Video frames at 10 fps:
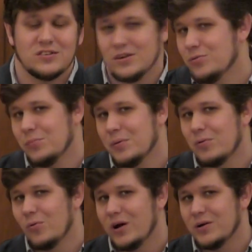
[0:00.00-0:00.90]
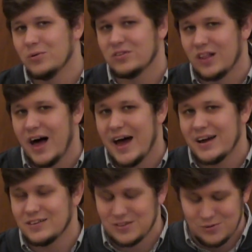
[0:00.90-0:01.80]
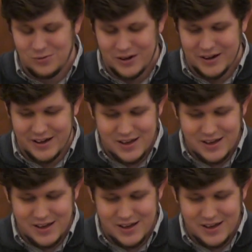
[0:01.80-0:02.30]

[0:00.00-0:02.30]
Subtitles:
Do you remember what it was like to